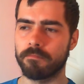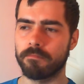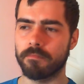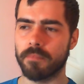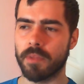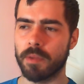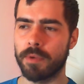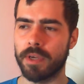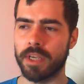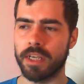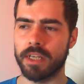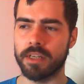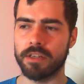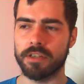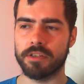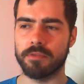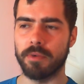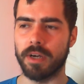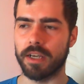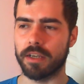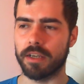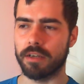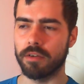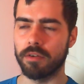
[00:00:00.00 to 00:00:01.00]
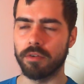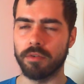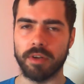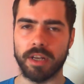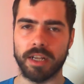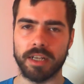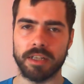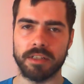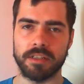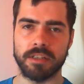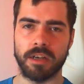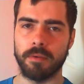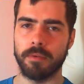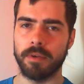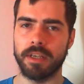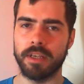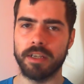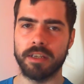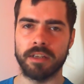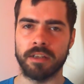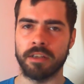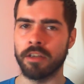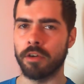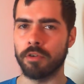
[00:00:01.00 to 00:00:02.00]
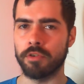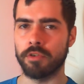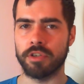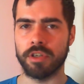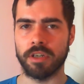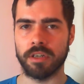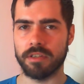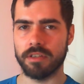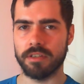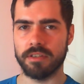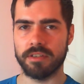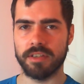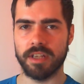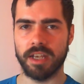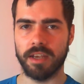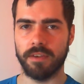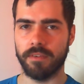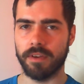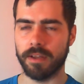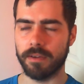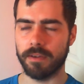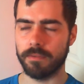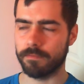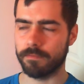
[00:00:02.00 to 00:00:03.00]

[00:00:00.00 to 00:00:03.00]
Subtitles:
Beating Schmeichel all ends up. He had no chance of saving it.